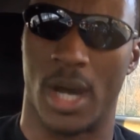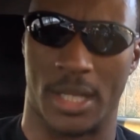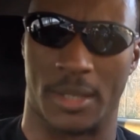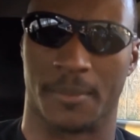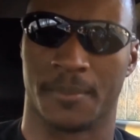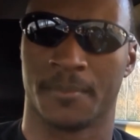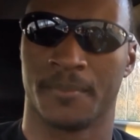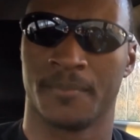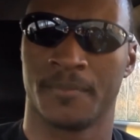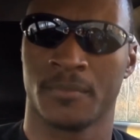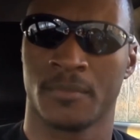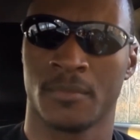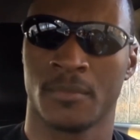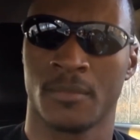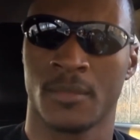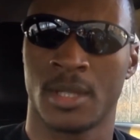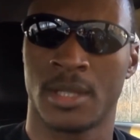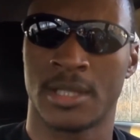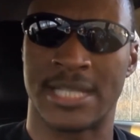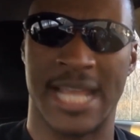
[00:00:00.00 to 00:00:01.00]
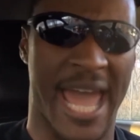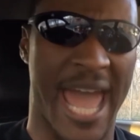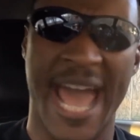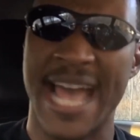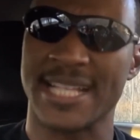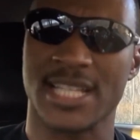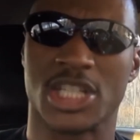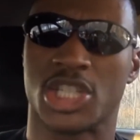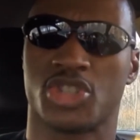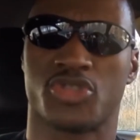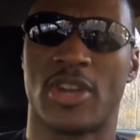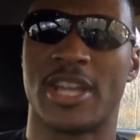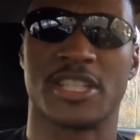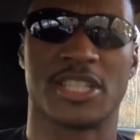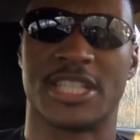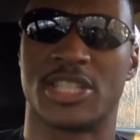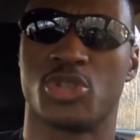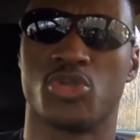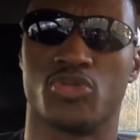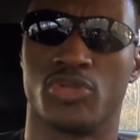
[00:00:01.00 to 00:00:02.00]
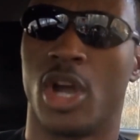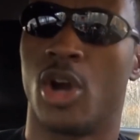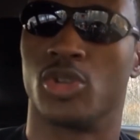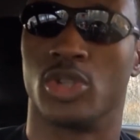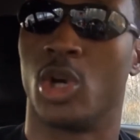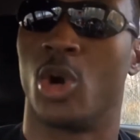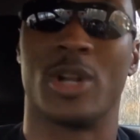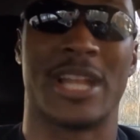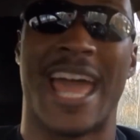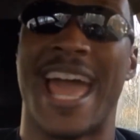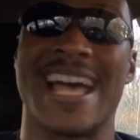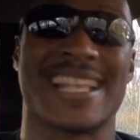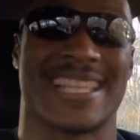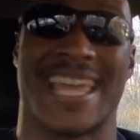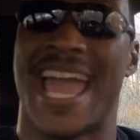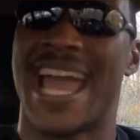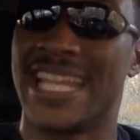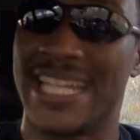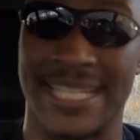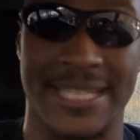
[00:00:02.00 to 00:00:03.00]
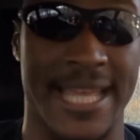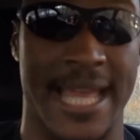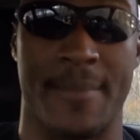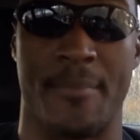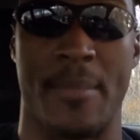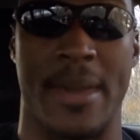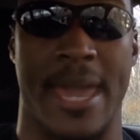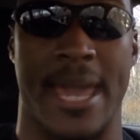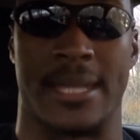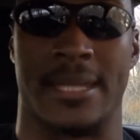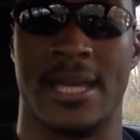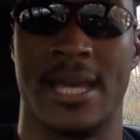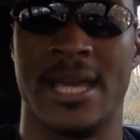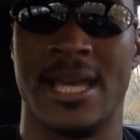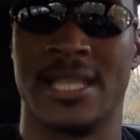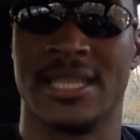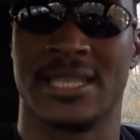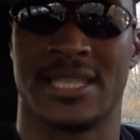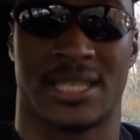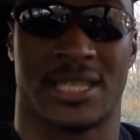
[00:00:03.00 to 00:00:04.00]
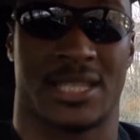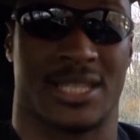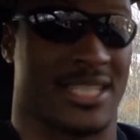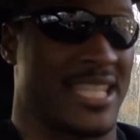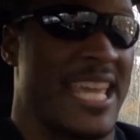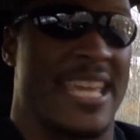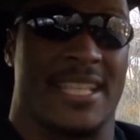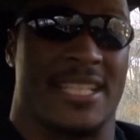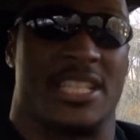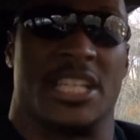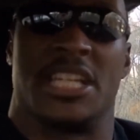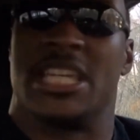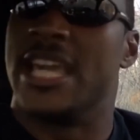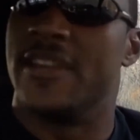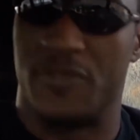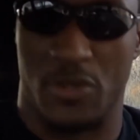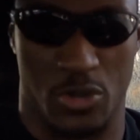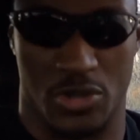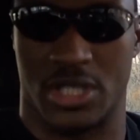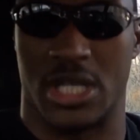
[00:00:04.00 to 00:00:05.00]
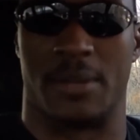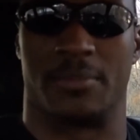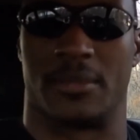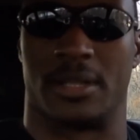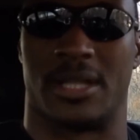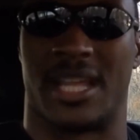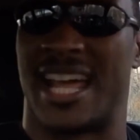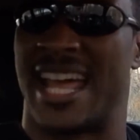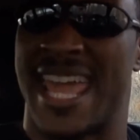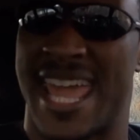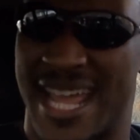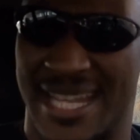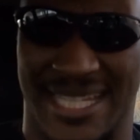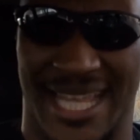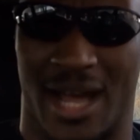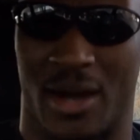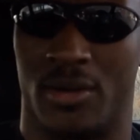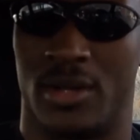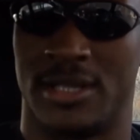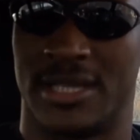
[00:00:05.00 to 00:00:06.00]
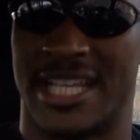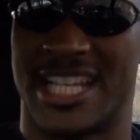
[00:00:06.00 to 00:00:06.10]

one, to ask a stranger that you don't know, to ask any damn man to, to give you something, a handout,